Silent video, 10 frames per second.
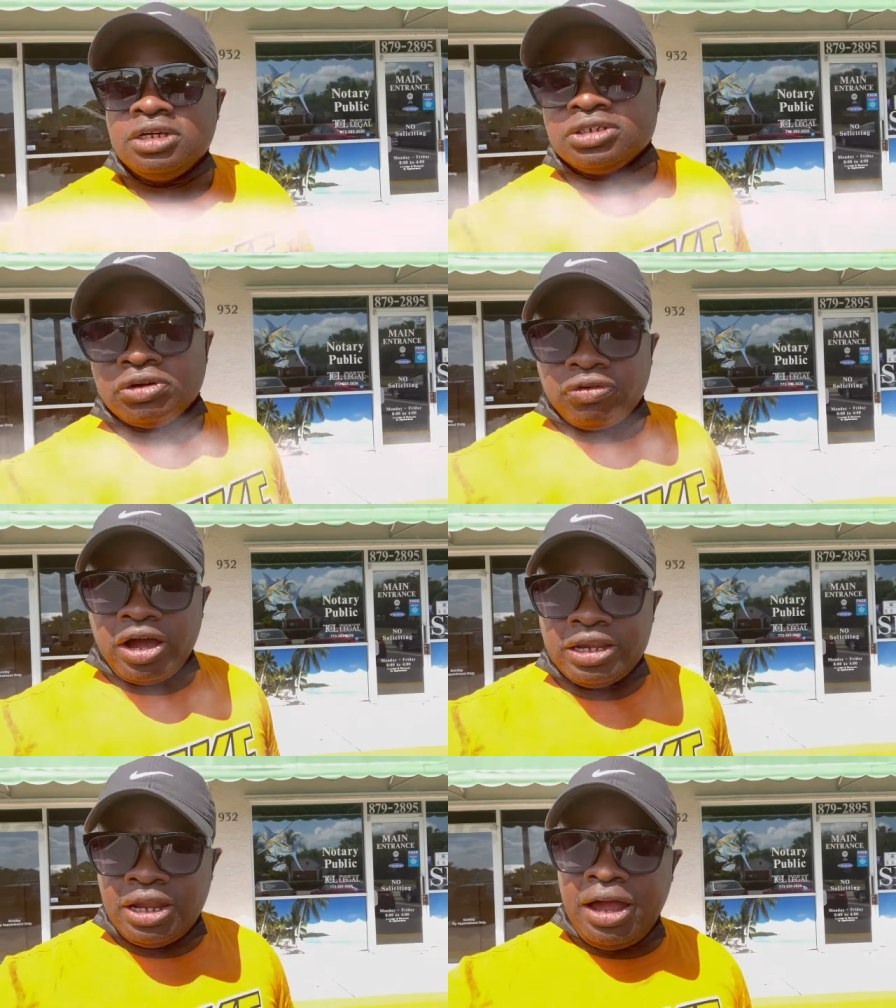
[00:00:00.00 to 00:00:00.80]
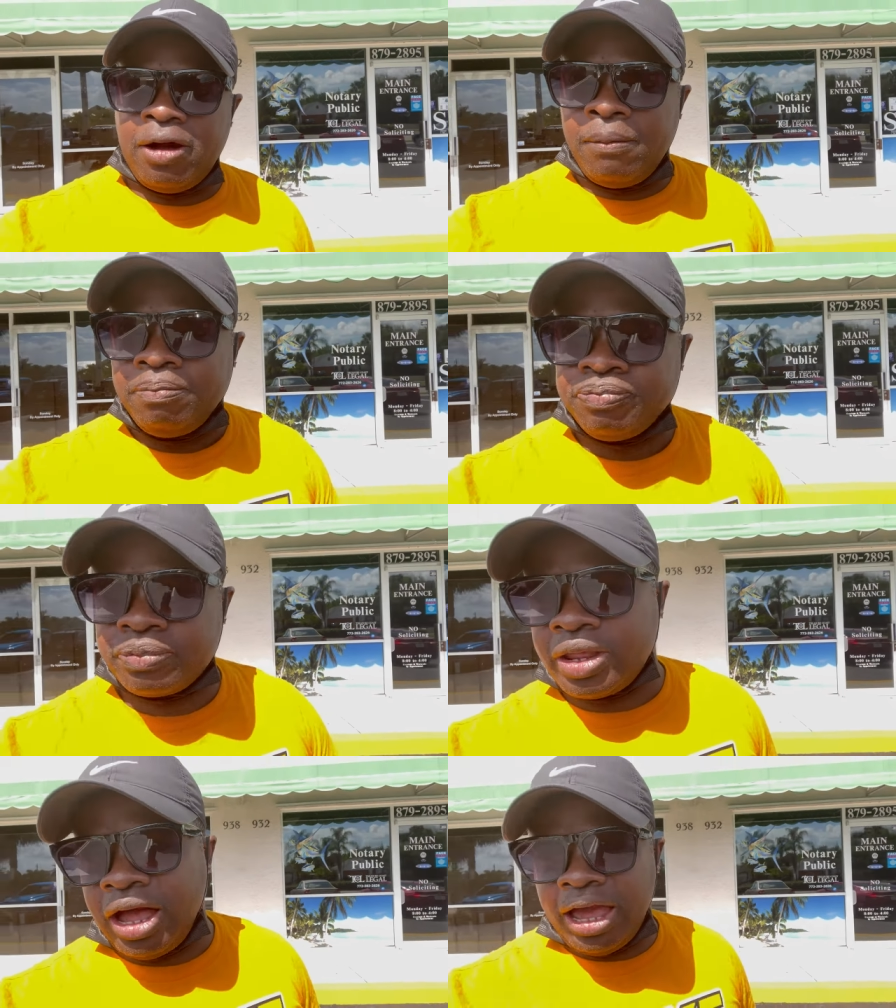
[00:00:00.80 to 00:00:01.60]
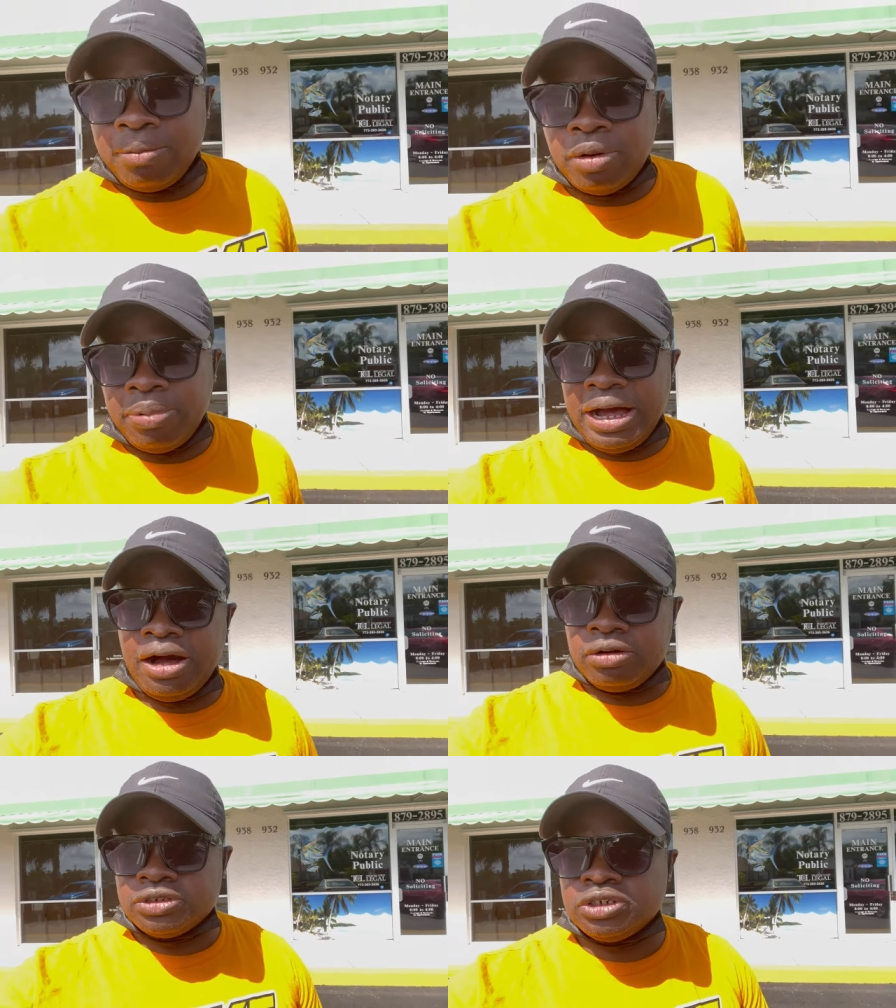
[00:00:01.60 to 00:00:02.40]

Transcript: So right now I am about